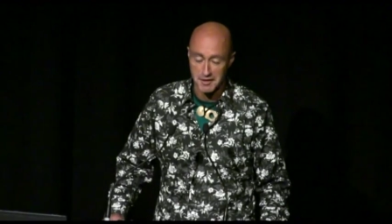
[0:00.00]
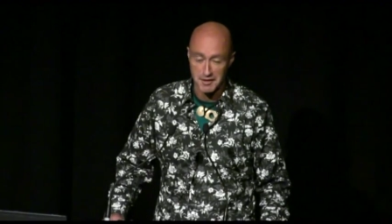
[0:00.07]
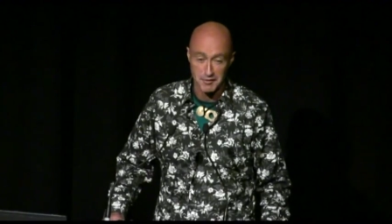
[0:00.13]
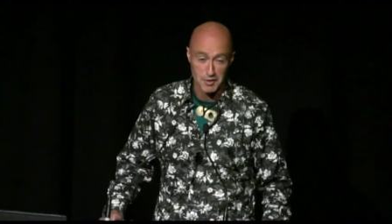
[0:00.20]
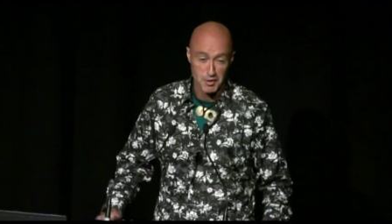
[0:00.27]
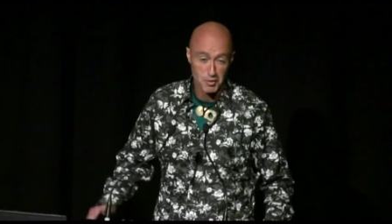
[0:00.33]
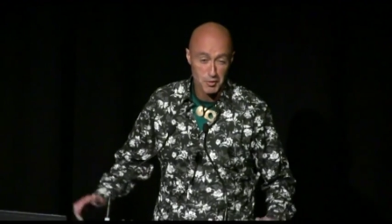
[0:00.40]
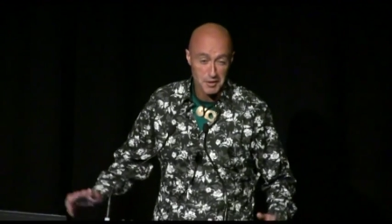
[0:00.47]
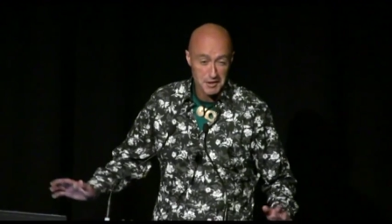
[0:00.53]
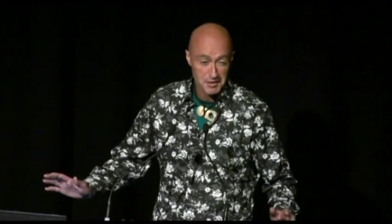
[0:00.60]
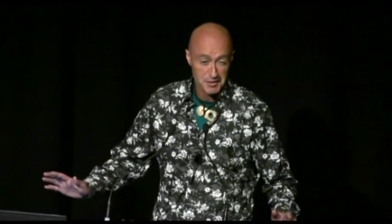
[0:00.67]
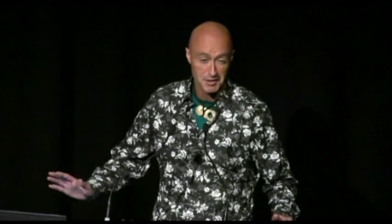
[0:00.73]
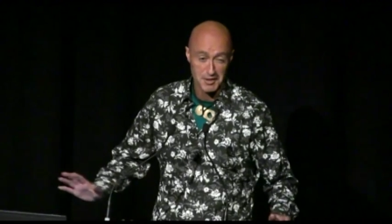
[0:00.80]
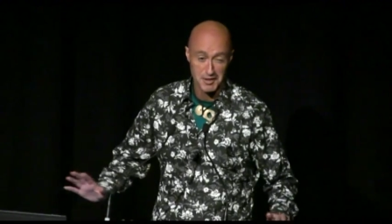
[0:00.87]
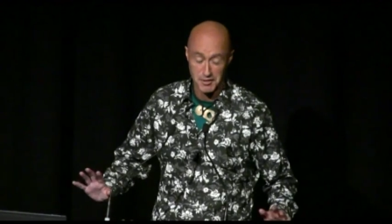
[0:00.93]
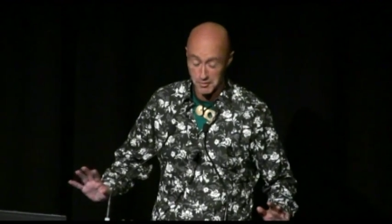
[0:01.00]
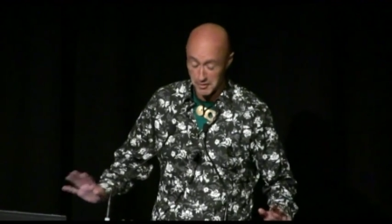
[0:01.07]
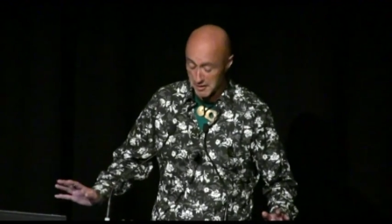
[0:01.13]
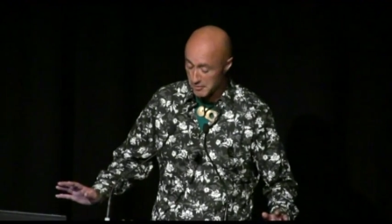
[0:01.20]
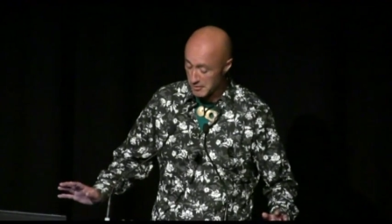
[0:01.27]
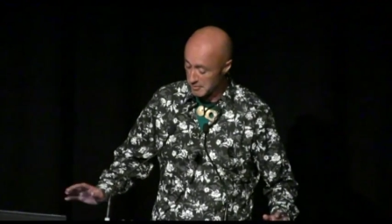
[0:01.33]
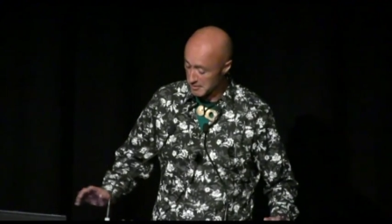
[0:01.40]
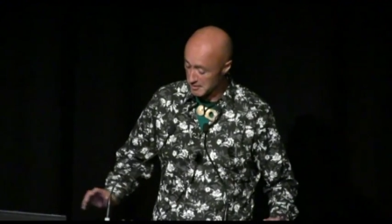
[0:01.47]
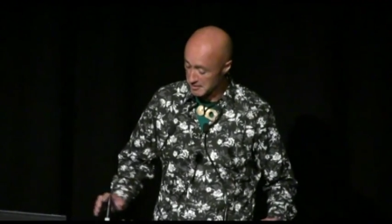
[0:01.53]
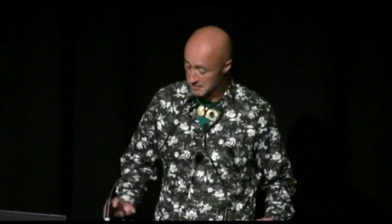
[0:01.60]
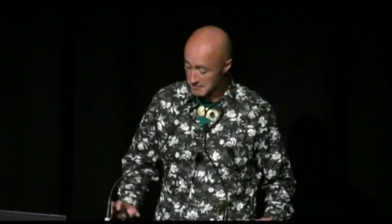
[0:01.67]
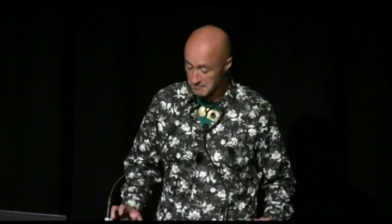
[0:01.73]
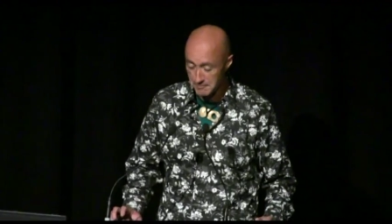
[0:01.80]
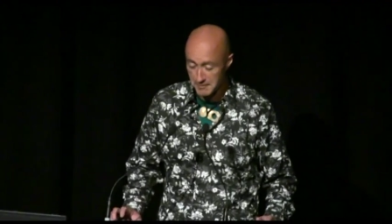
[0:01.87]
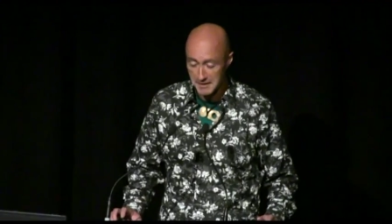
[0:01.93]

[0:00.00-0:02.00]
I'm going to give you twenty slides really rapidly.